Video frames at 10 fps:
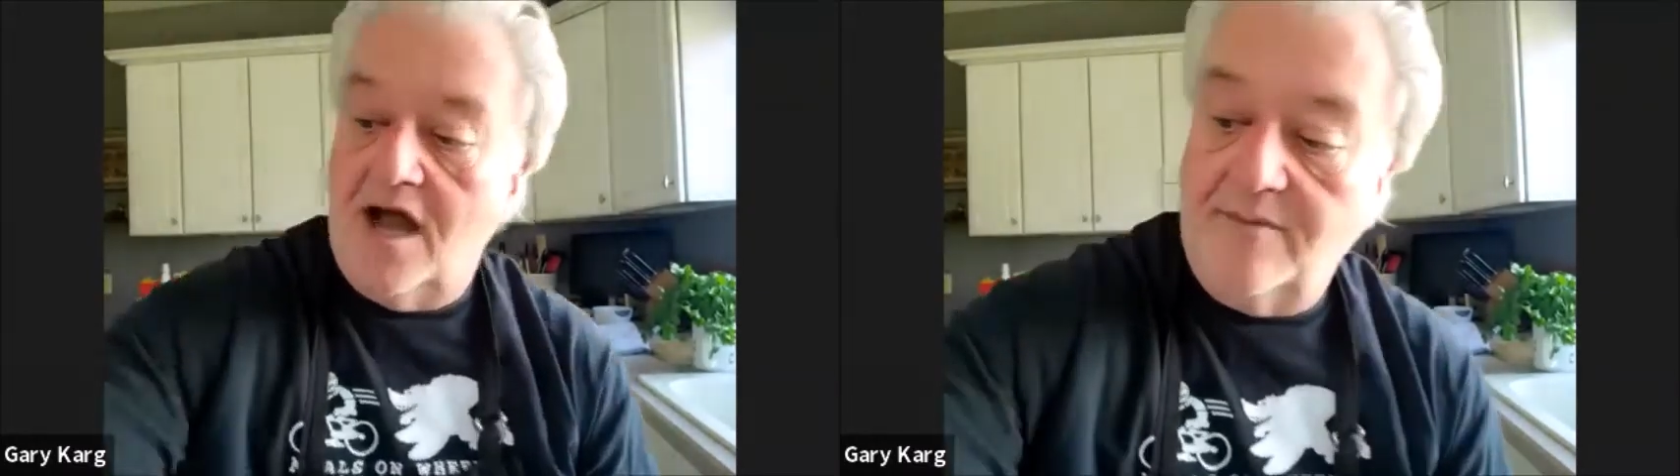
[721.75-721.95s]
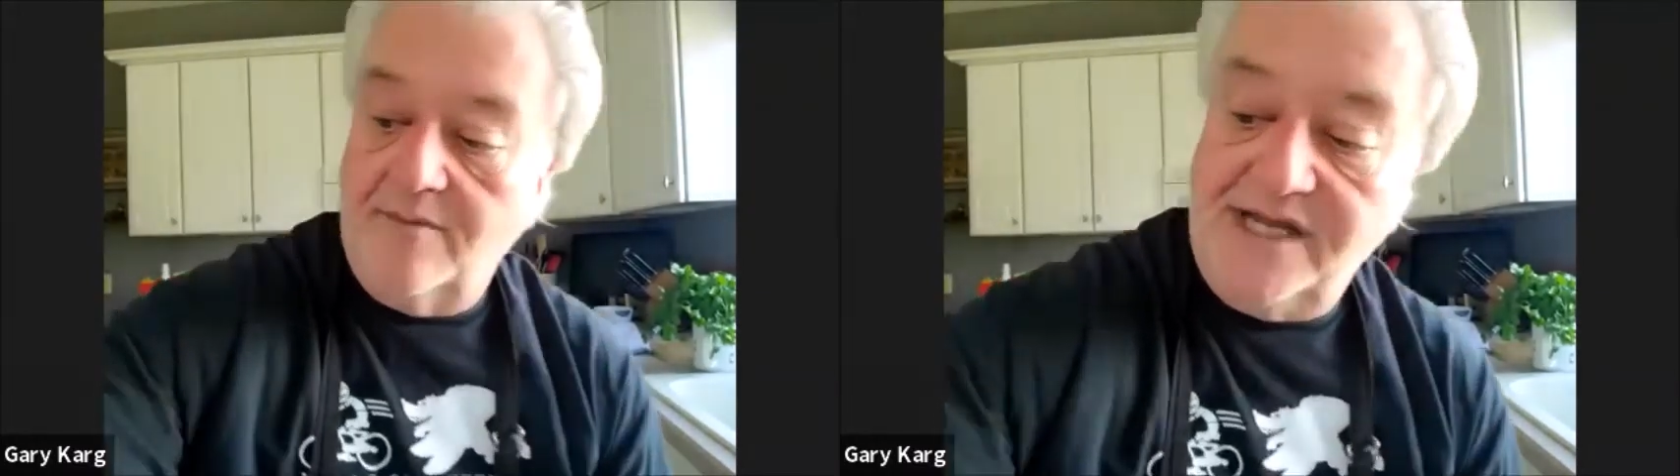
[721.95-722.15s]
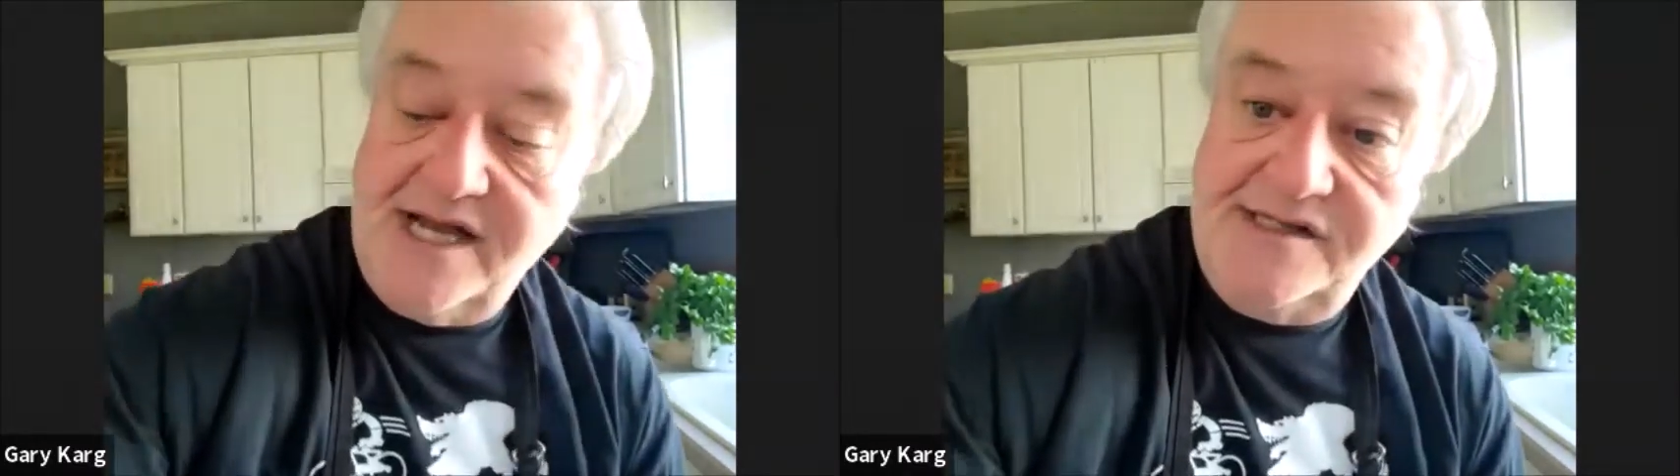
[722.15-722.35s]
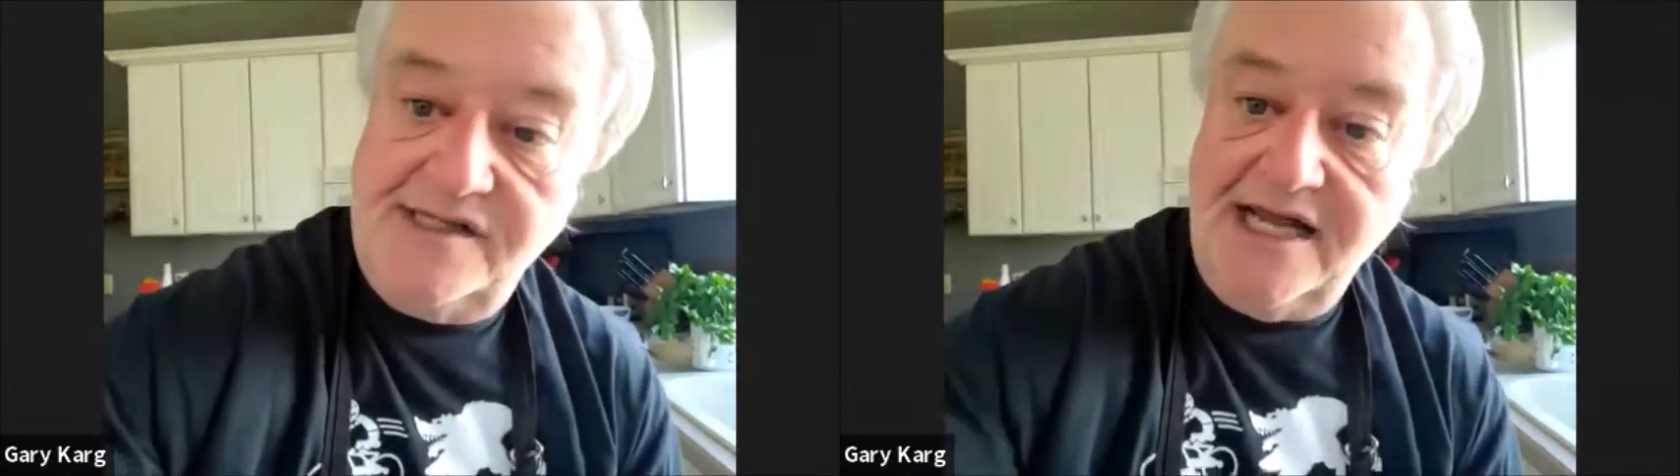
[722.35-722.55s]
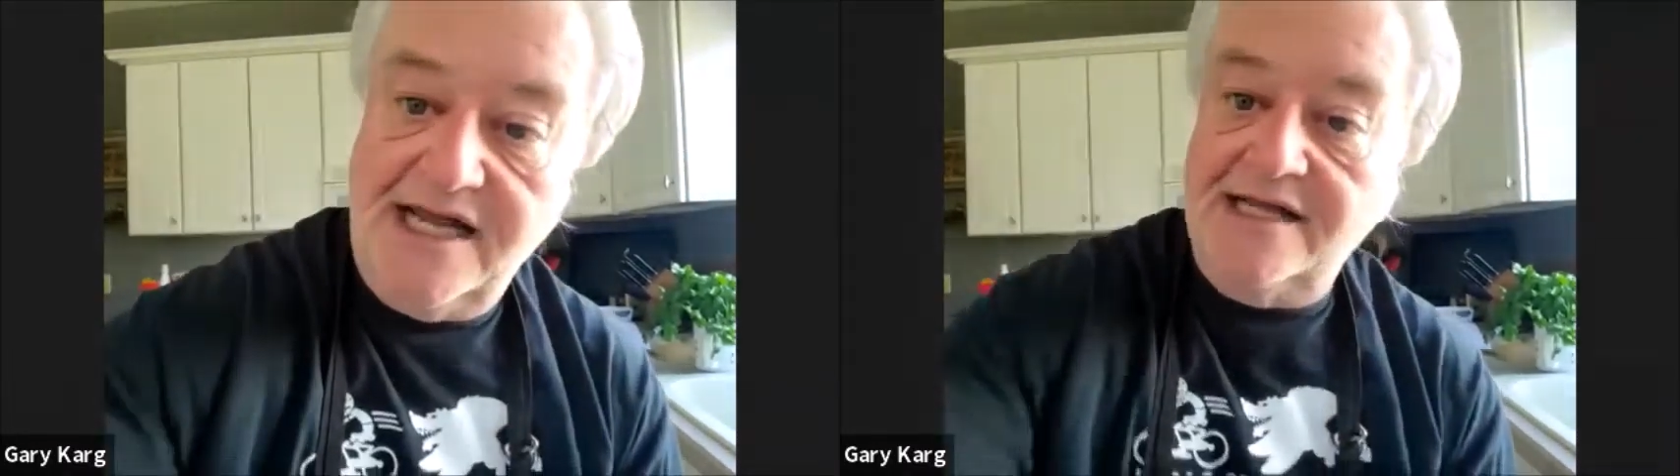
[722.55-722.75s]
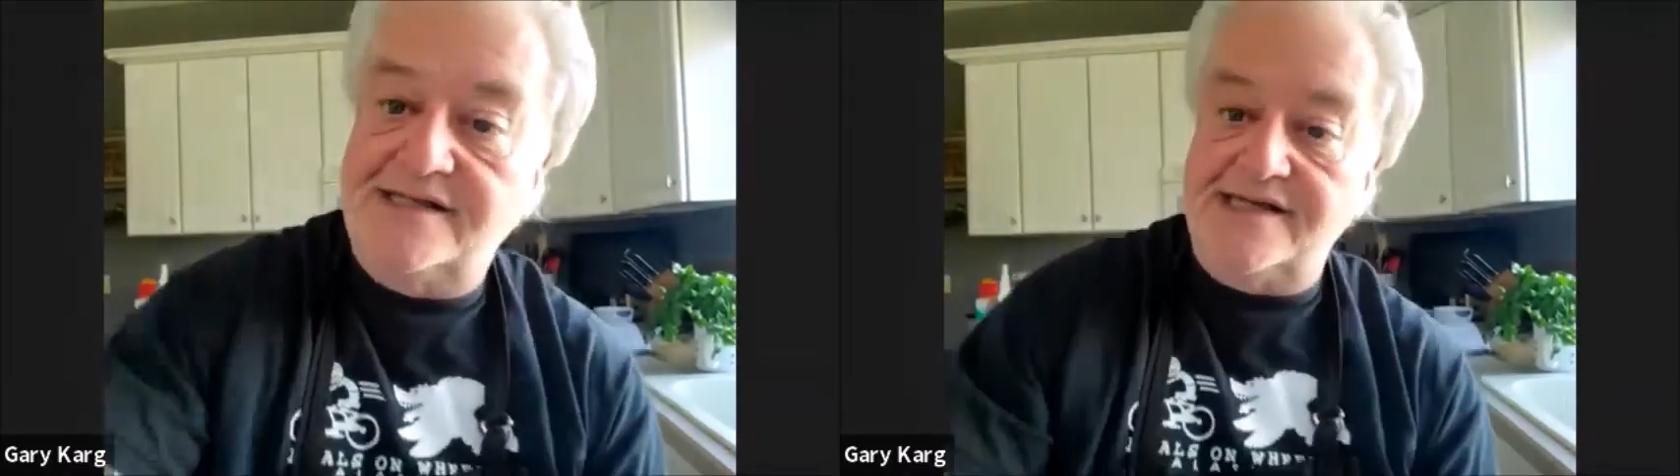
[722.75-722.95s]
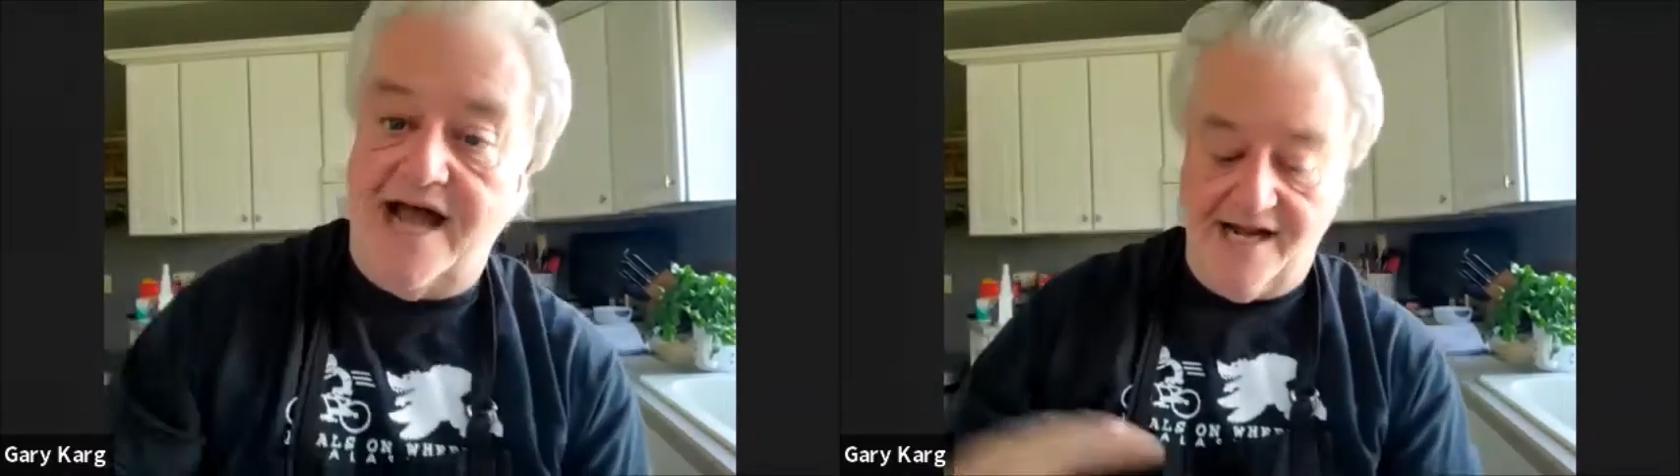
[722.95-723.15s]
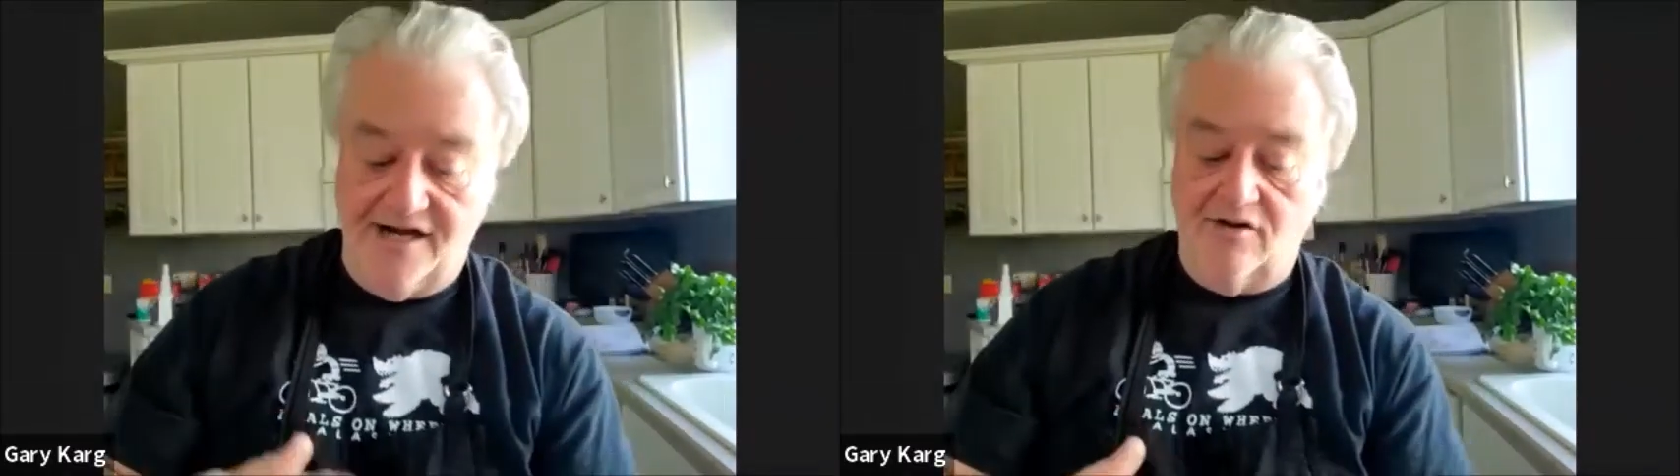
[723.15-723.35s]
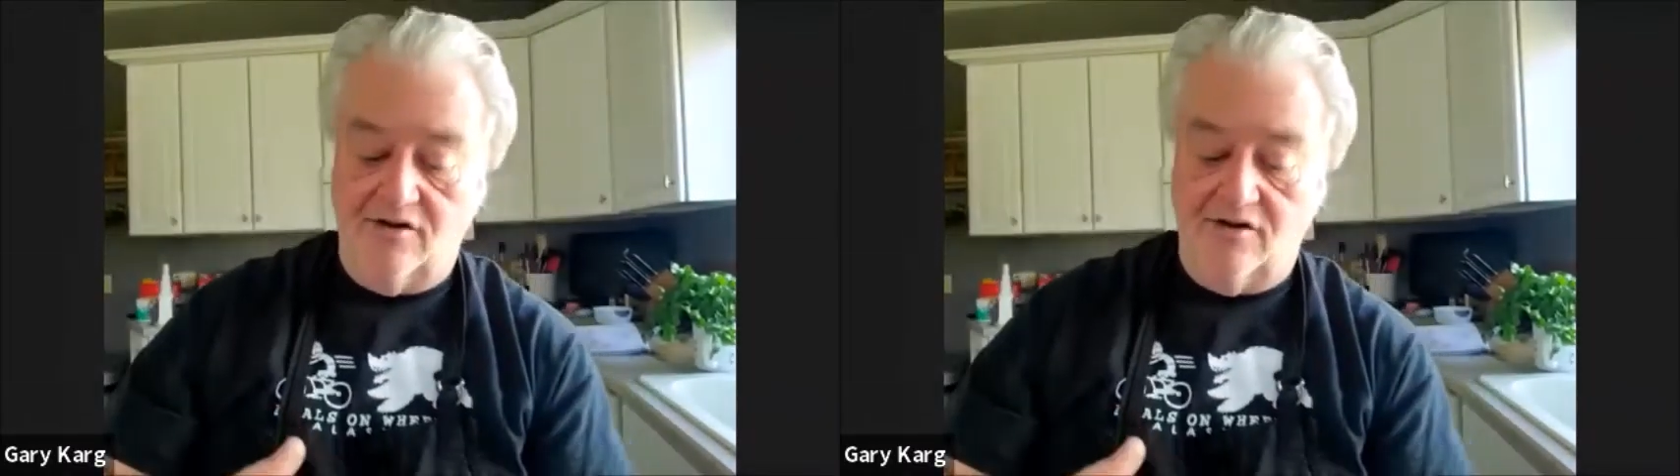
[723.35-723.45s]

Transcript: because inside here